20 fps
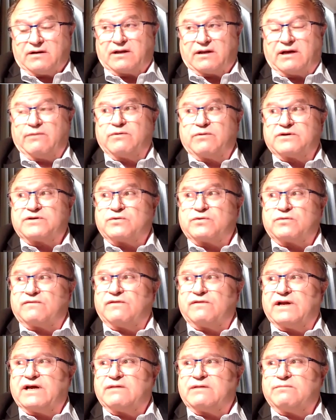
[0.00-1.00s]
were sort
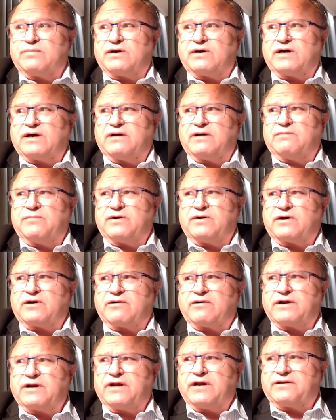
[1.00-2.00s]
of led by a
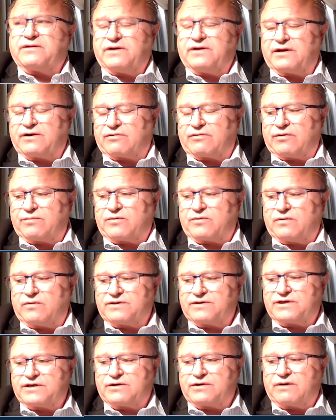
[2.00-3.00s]
minority ethnic group called
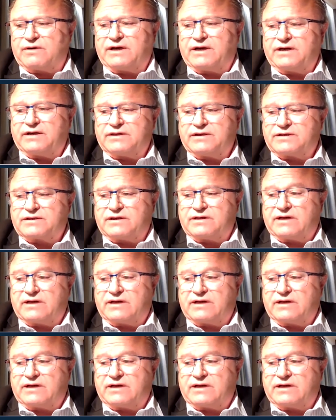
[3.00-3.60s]
the Tigrayans,